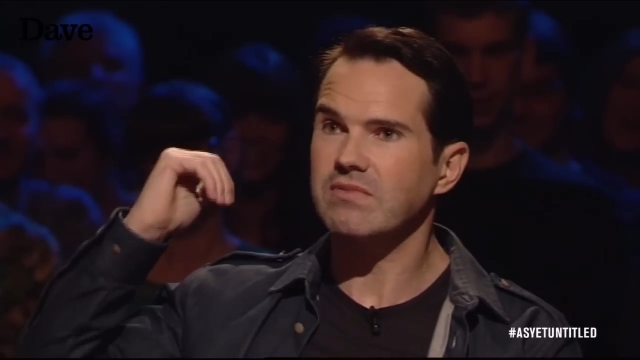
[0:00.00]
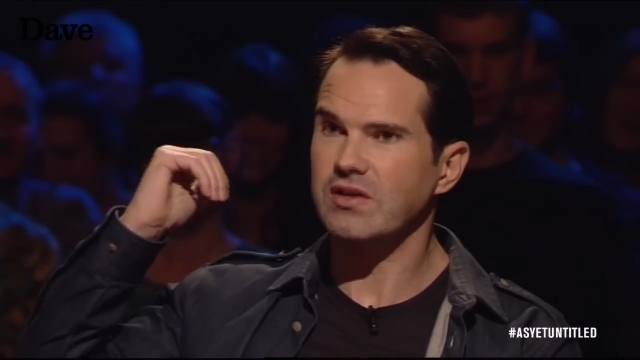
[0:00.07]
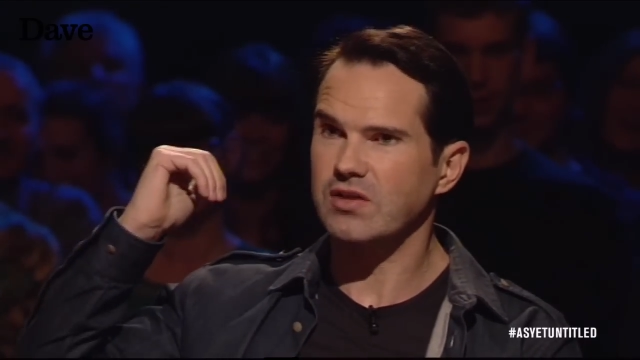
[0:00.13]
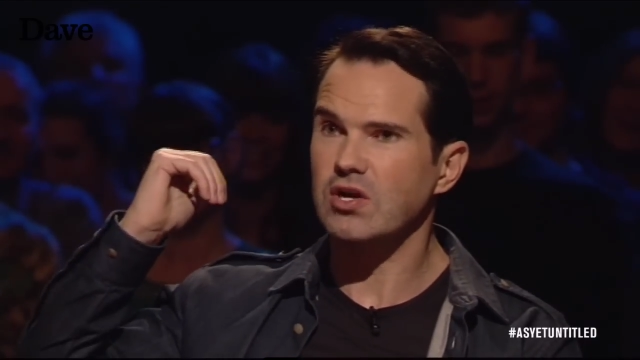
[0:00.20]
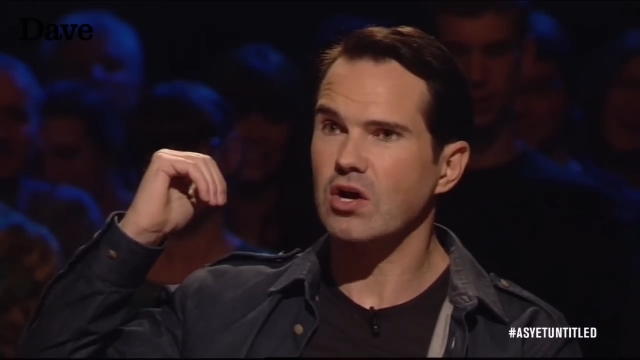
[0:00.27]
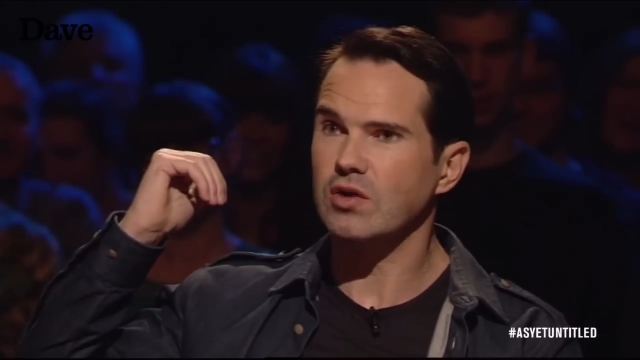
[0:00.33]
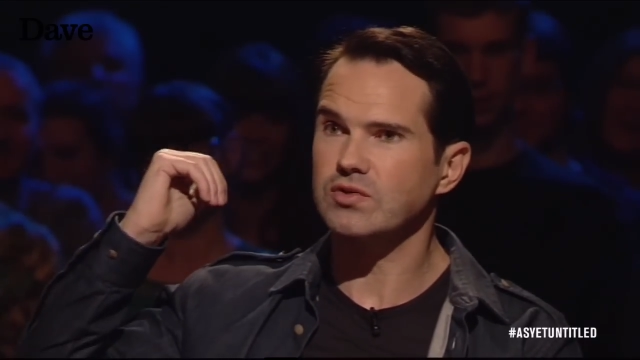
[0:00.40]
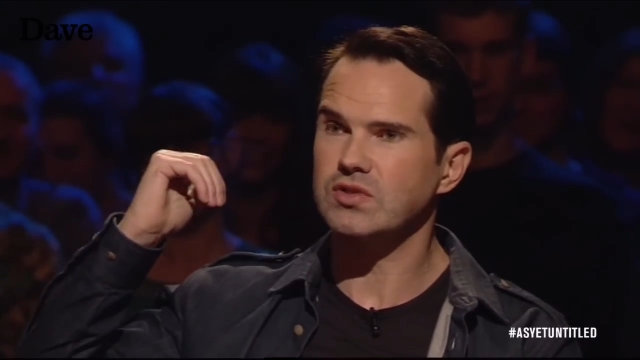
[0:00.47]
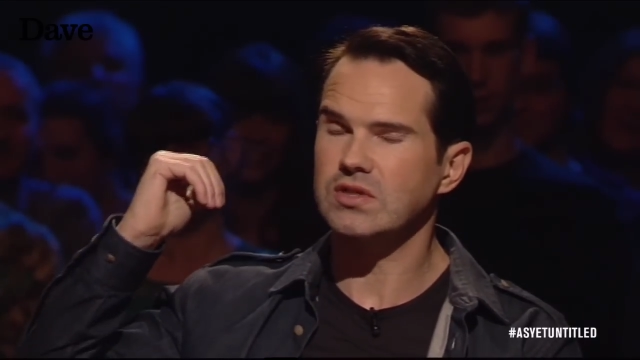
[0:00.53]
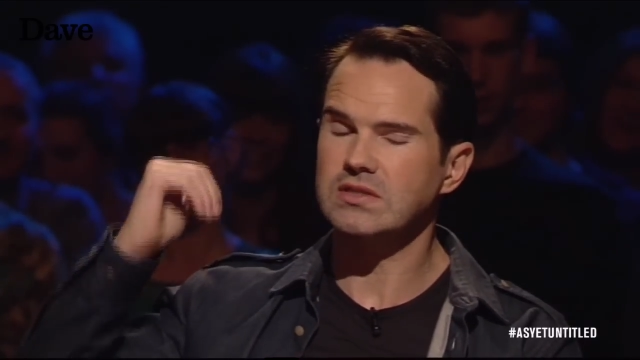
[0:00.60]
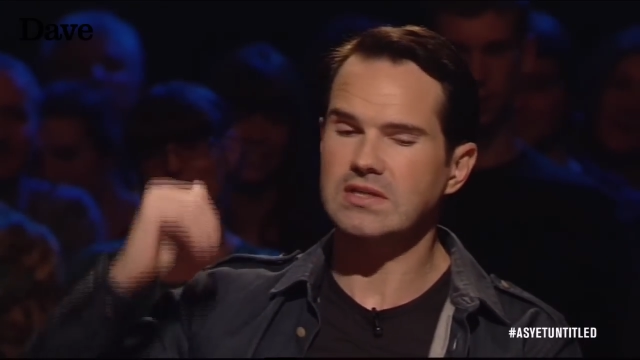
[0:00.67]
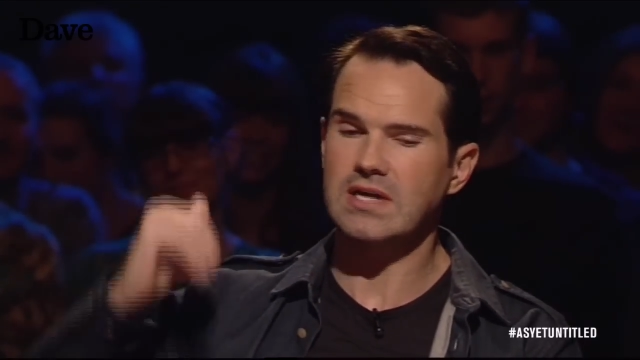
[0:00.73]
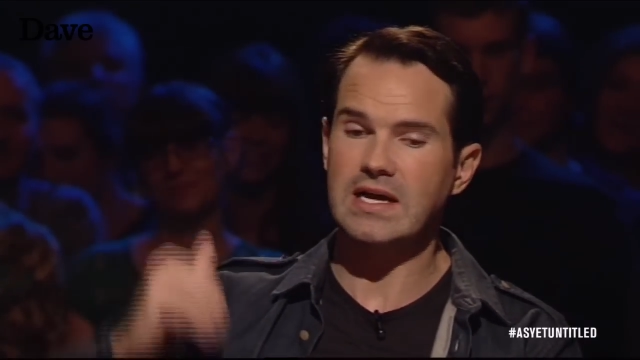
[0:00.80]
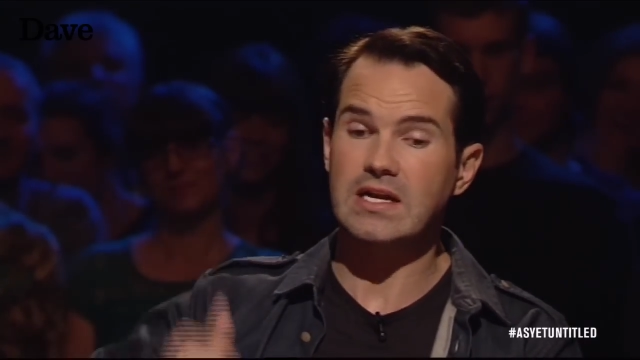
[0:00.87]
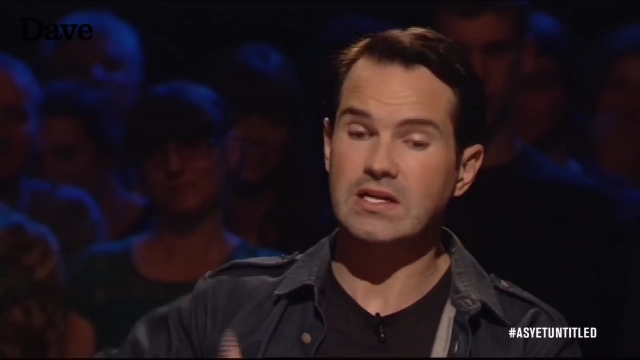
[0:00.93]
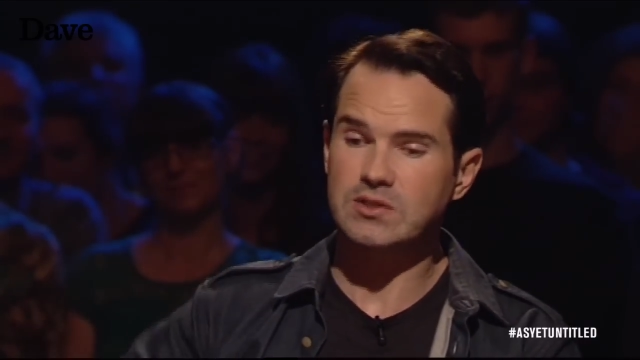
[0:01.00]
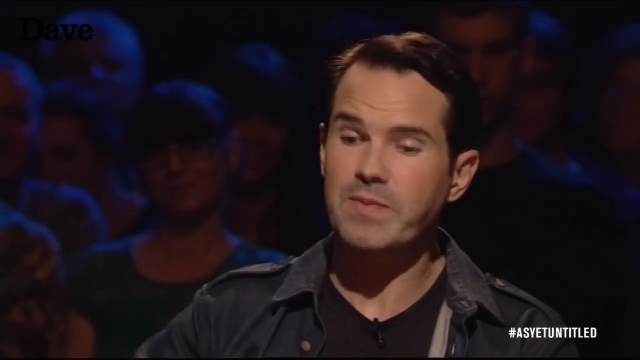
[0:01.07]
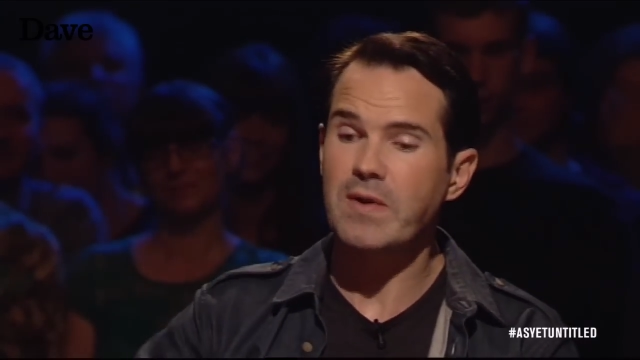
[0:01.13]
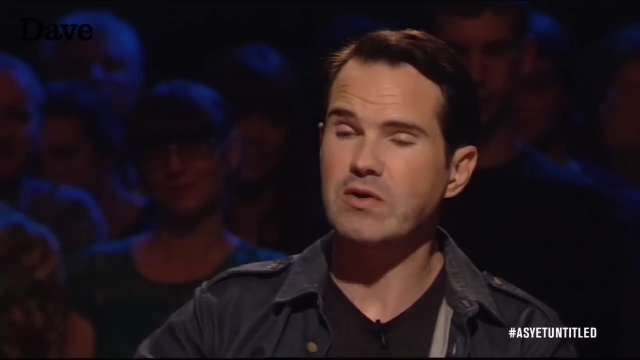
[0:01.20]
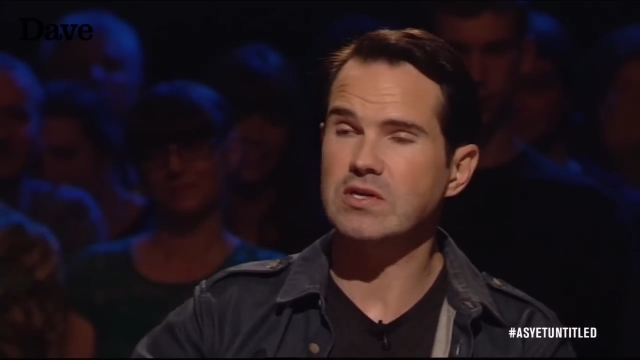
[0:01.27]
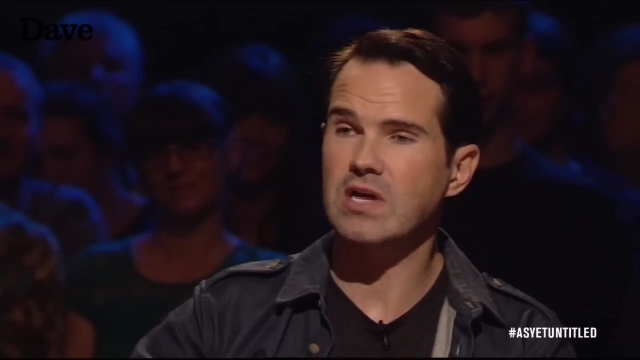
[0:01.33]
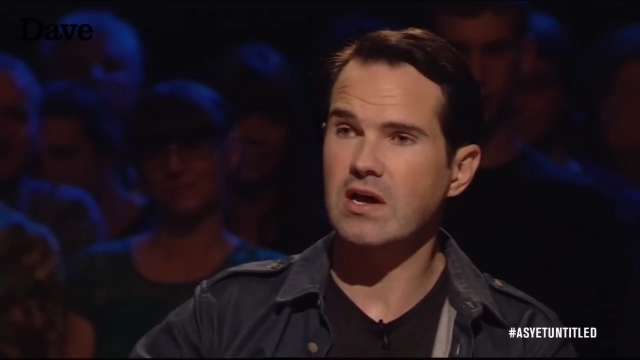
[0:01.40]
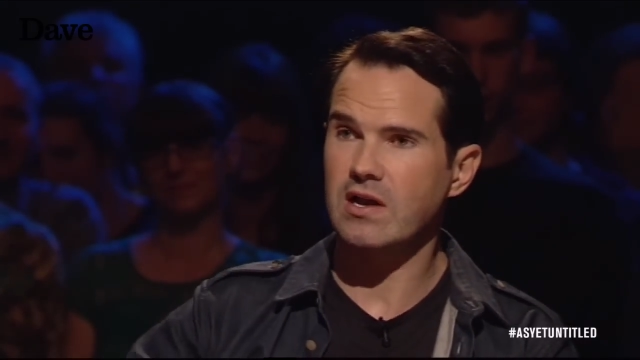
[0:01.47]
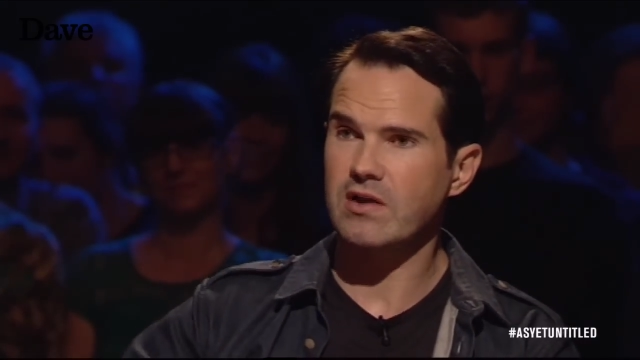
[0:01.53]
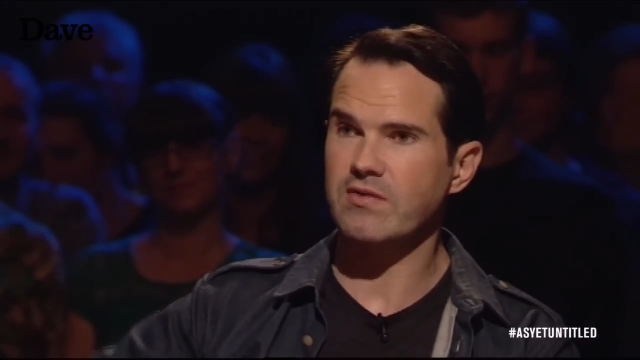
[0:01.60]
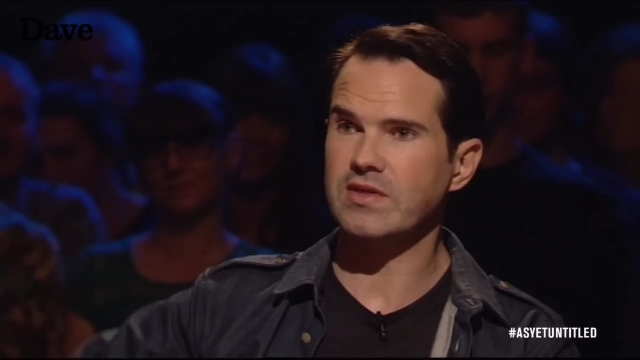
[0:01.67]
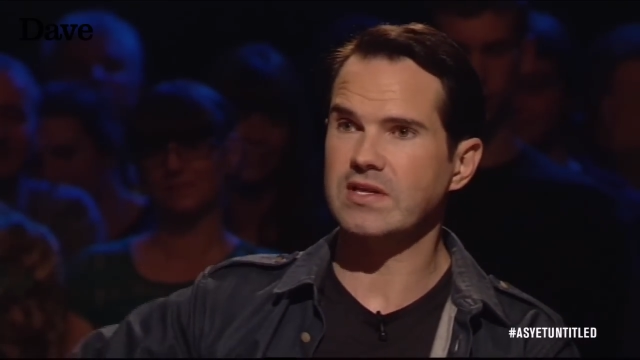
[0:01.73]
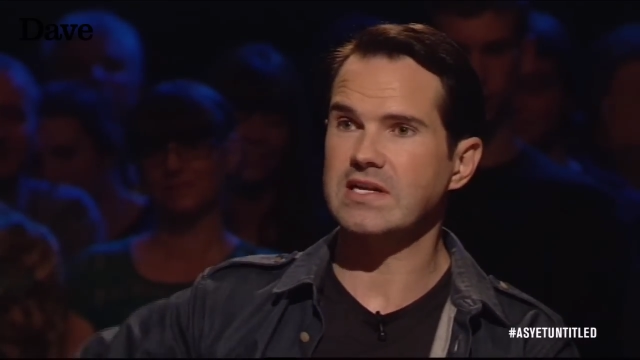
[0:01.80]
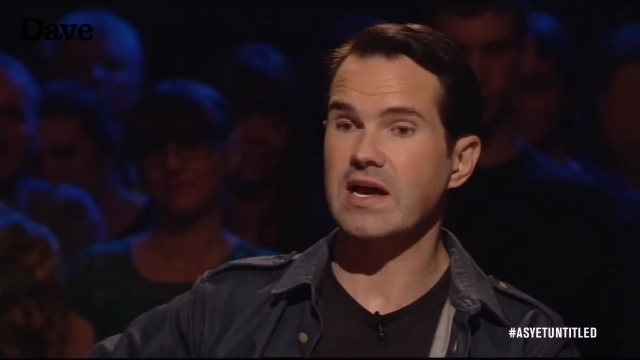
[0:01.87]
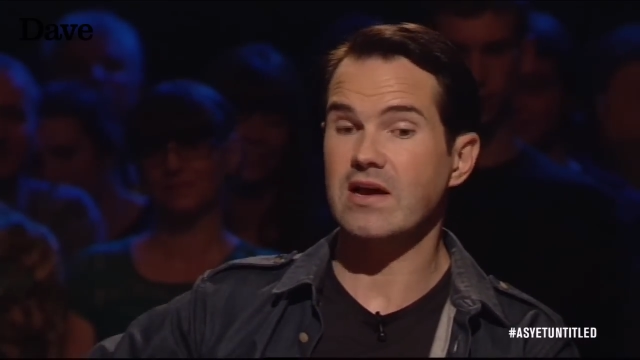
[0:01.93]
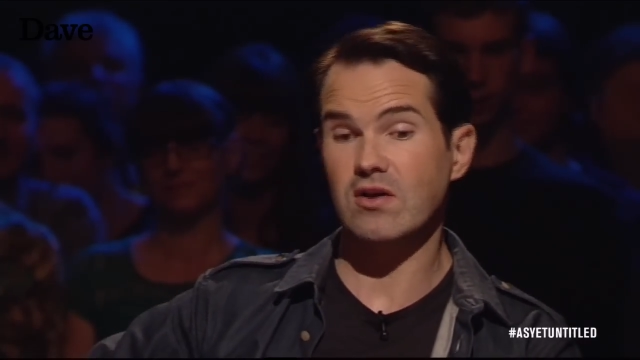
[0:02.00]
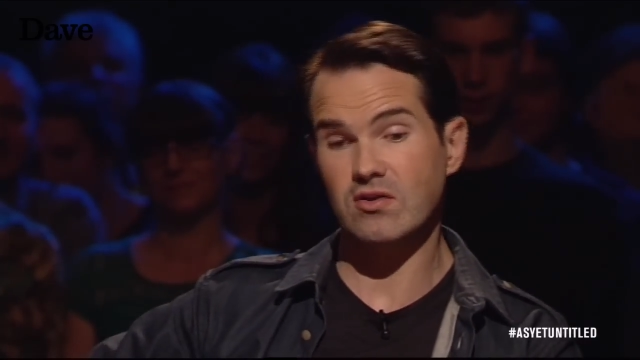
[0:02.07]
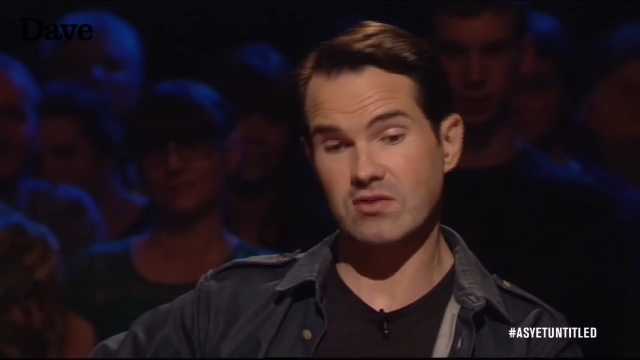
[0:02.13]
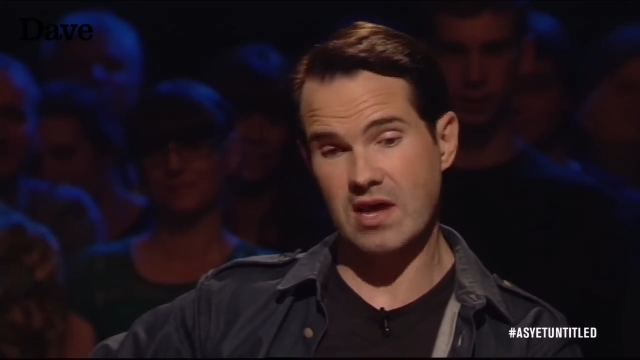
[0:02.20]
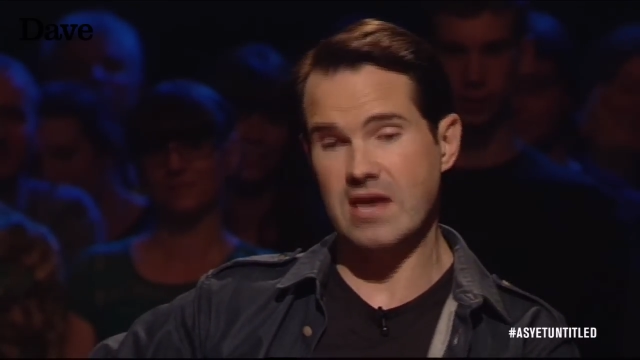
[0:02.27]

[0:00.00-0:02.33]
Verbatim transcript: at the concert, and I'd spoken to her earlier in the day and gone,